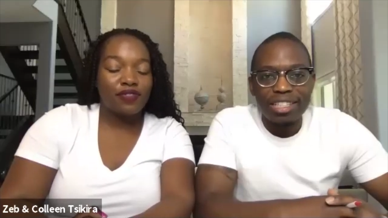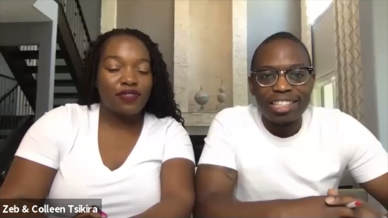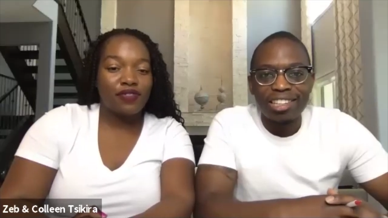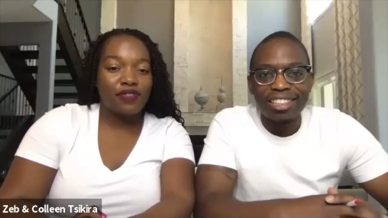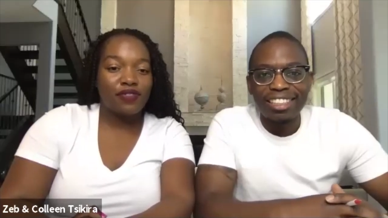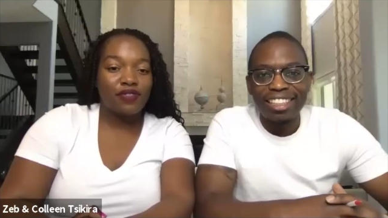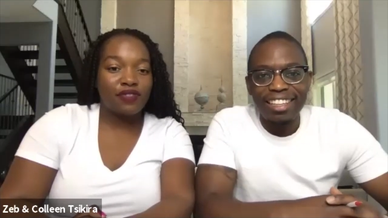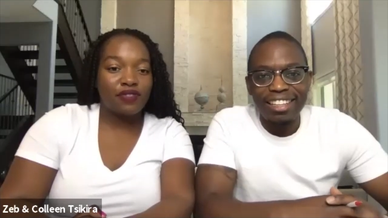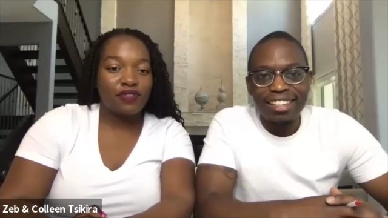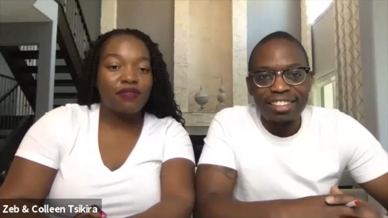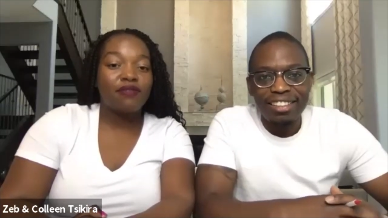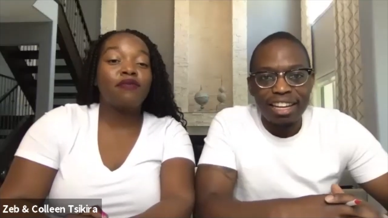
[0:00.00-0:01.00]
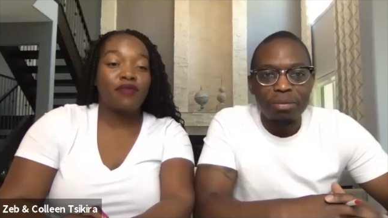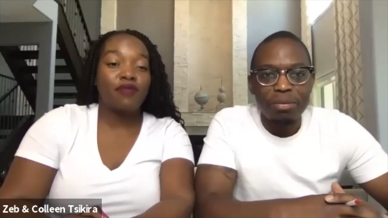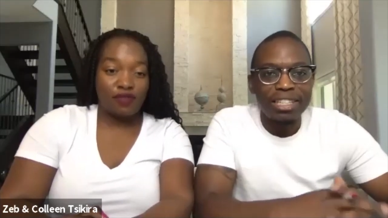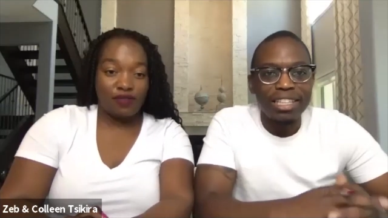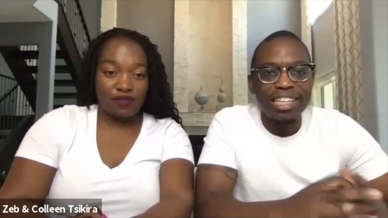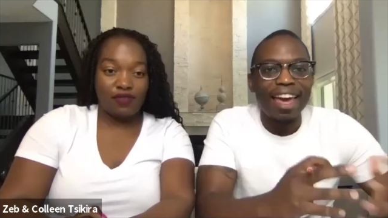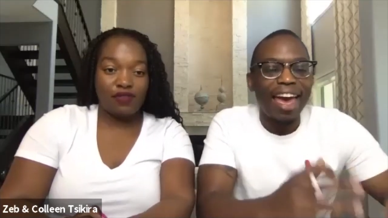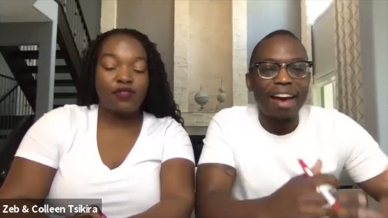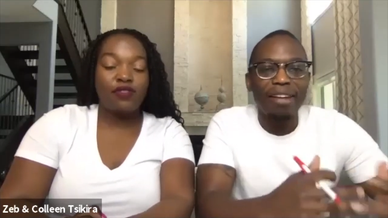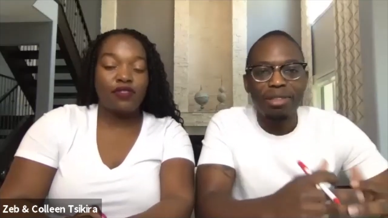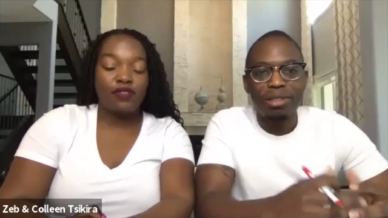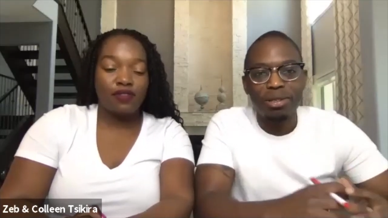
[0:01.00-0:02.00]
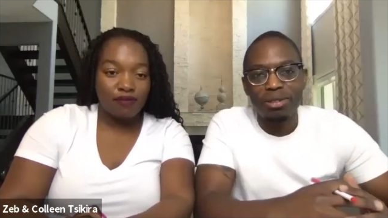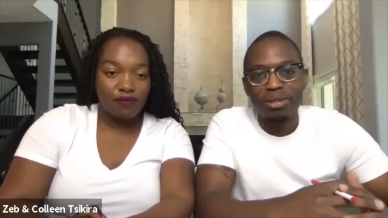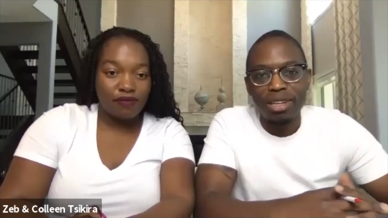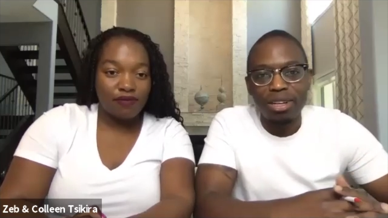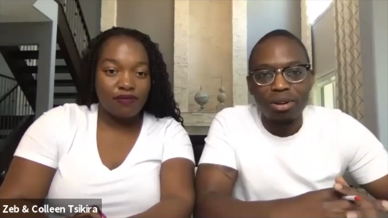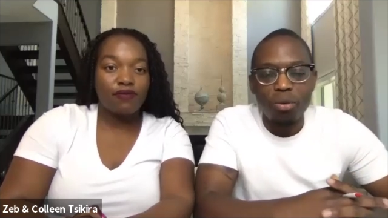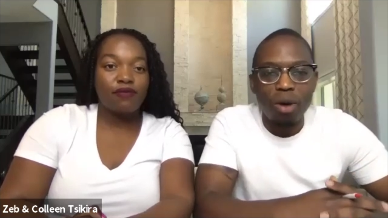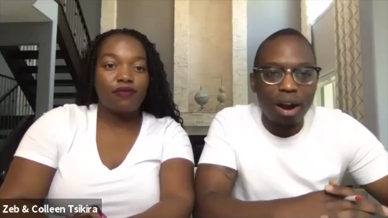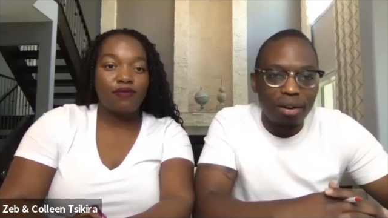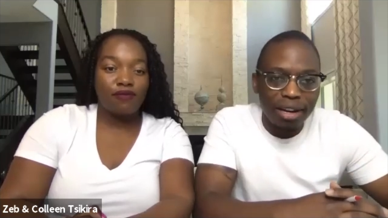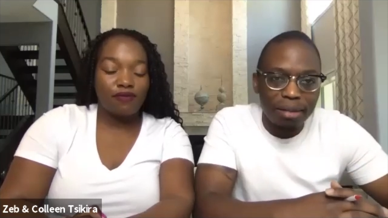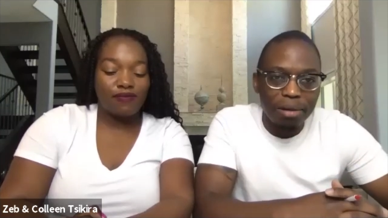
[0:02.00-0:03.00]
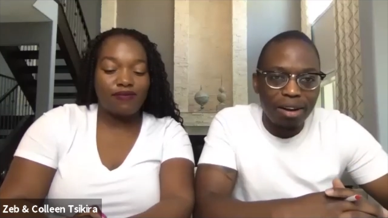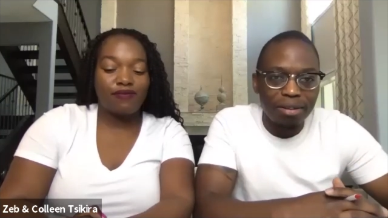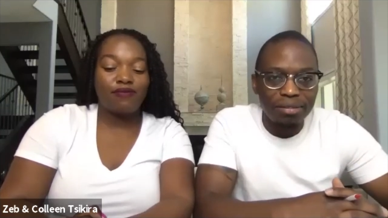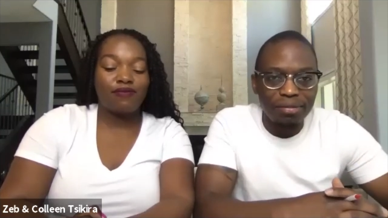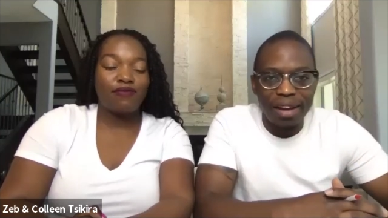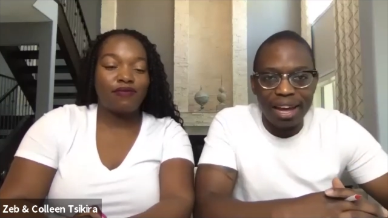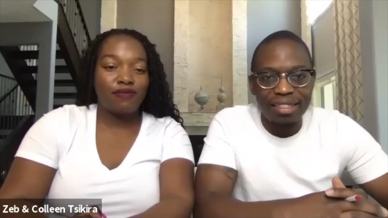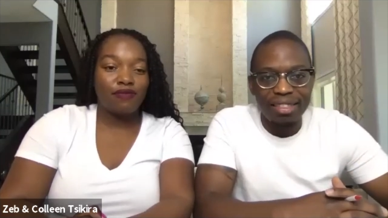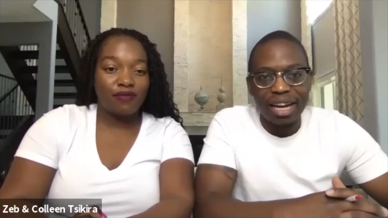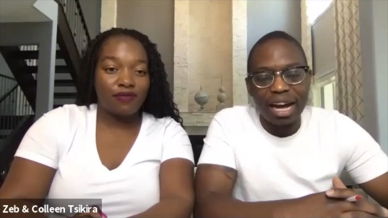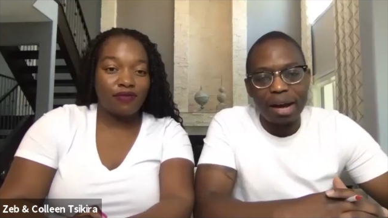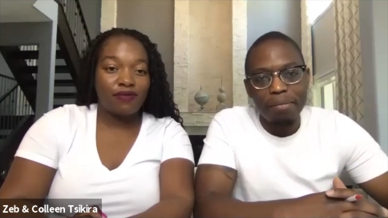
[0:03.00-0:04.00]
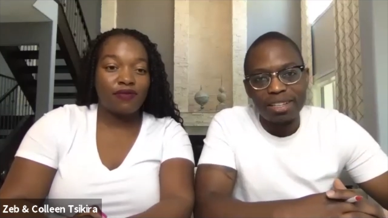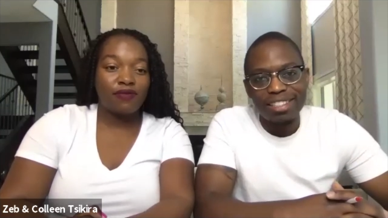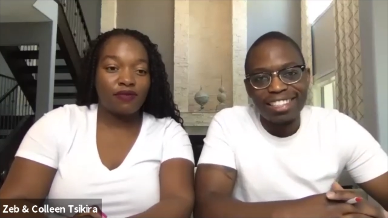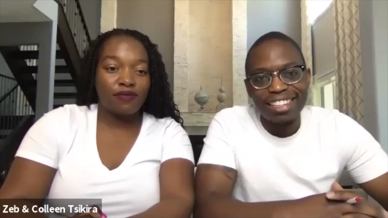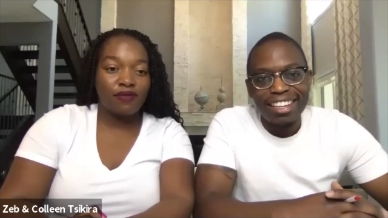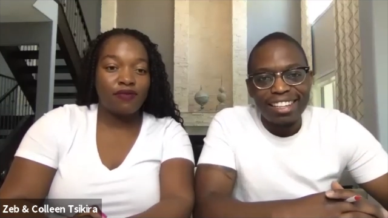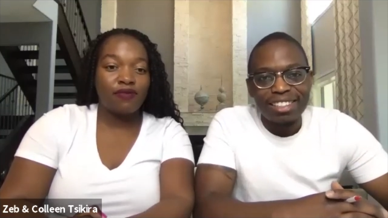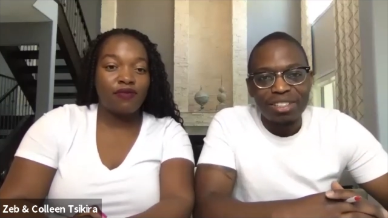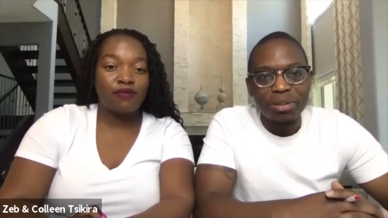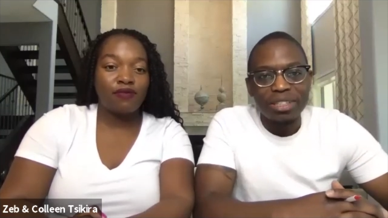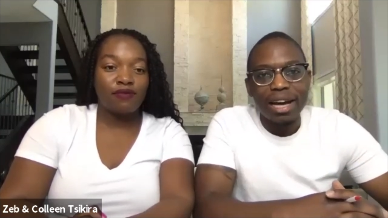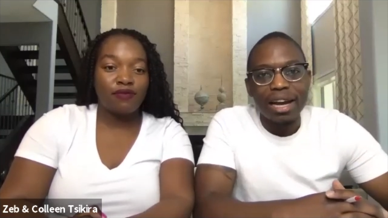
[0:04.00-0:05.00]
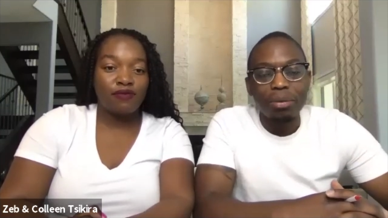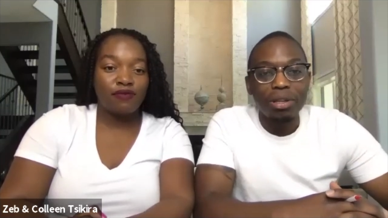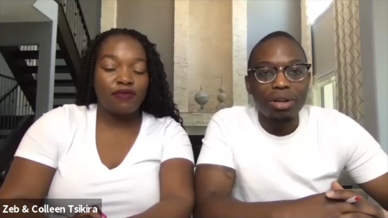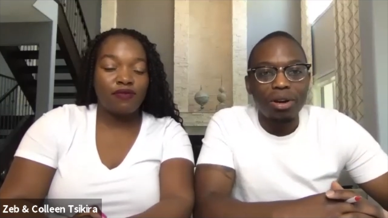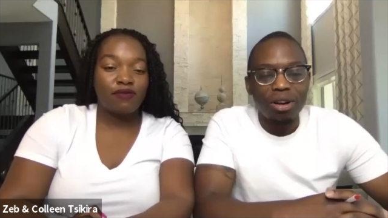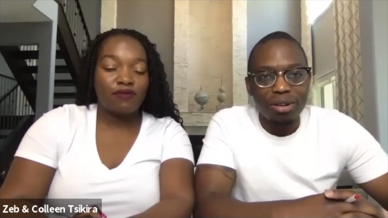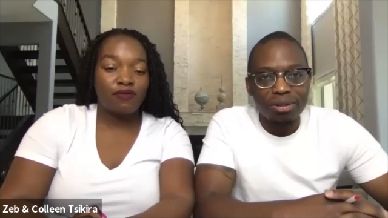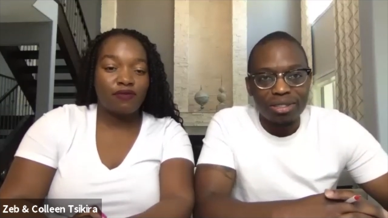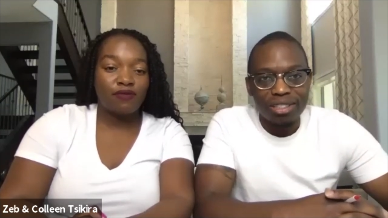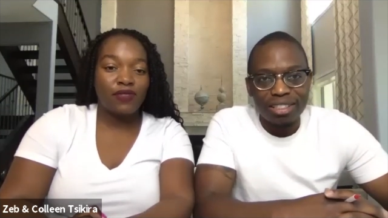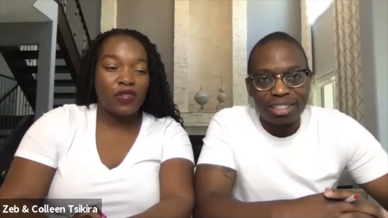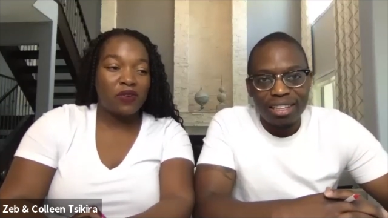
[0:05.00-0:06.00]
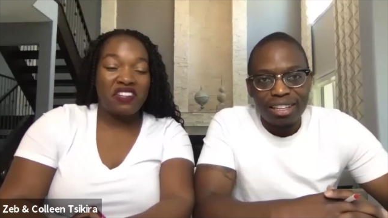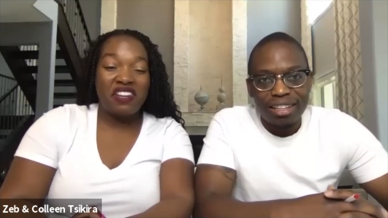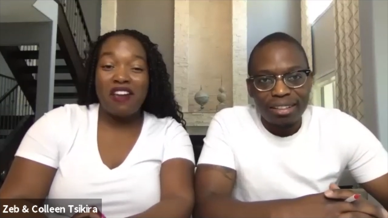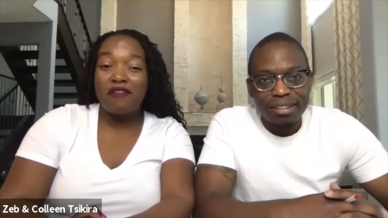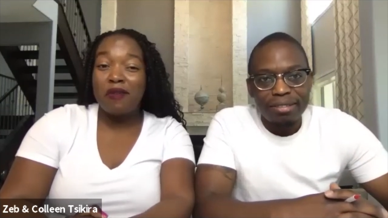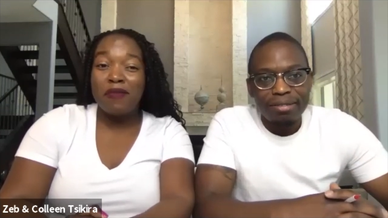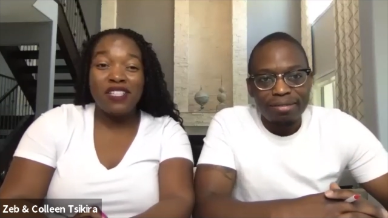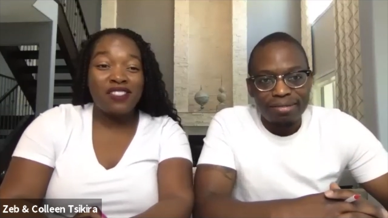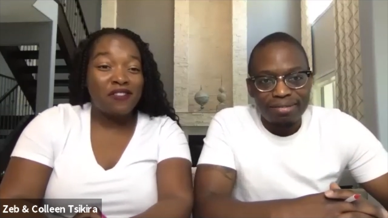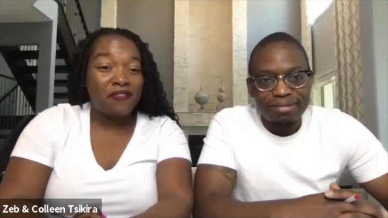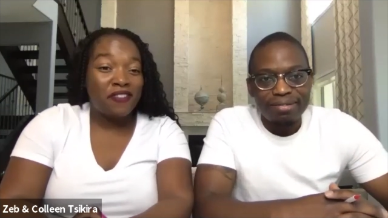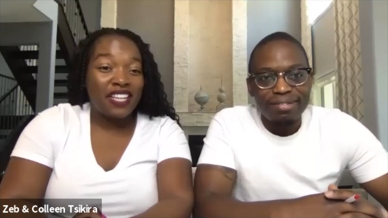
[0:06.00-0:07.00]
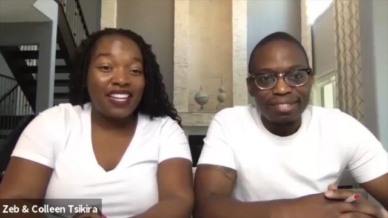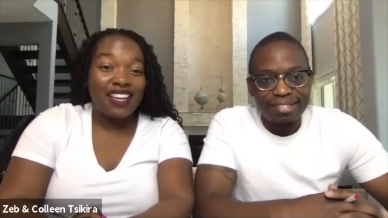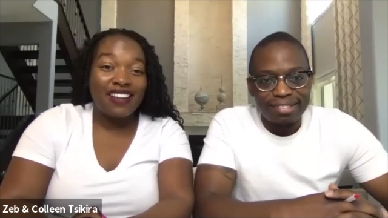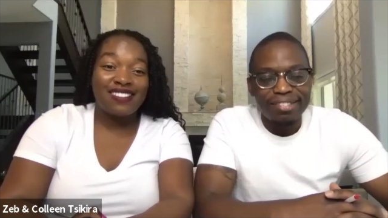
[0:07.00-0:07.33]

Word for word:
Speaker 1: turnkey, that we didn't have to, you know, worry about if anything happens. So we started with condos.
Speaker 2: Never been to Phoenix,